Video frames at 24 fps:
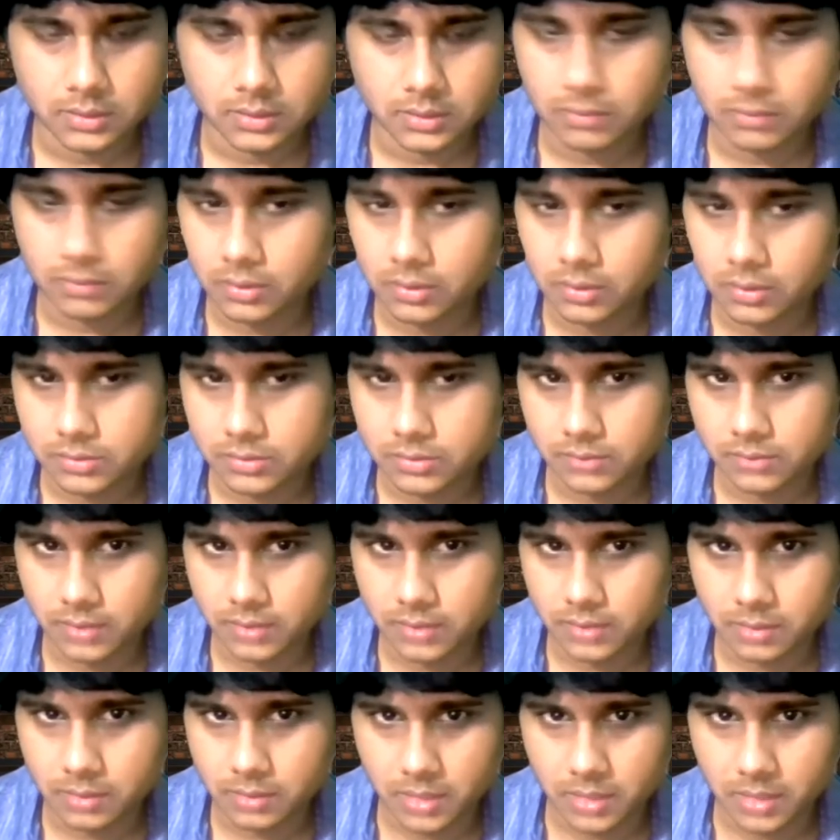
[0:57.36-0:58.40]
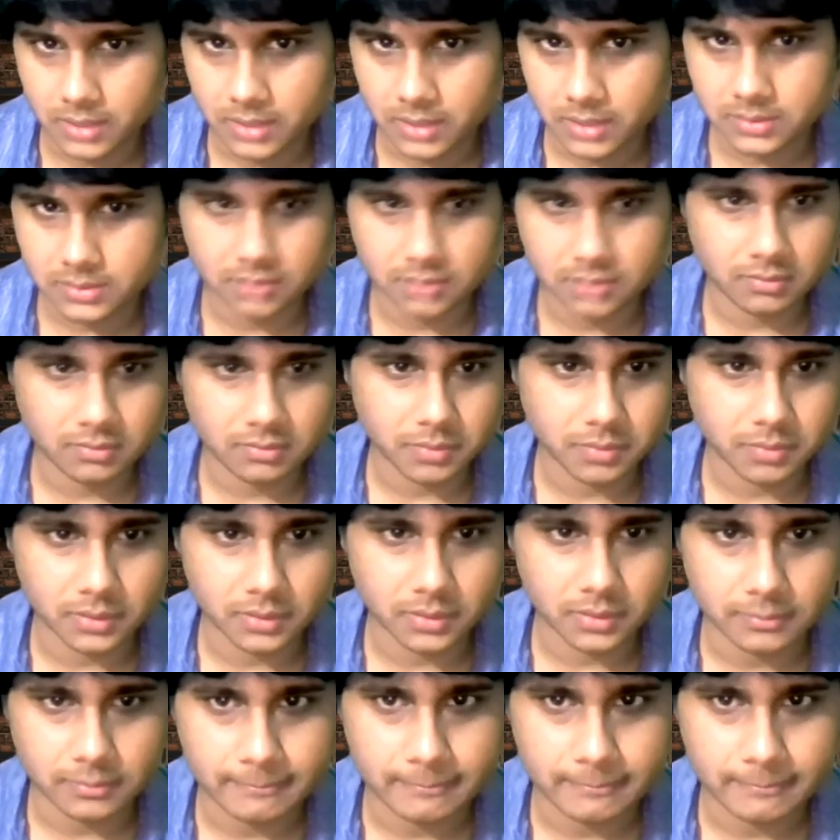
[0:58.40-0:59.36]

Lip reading: They want to see where black is developing.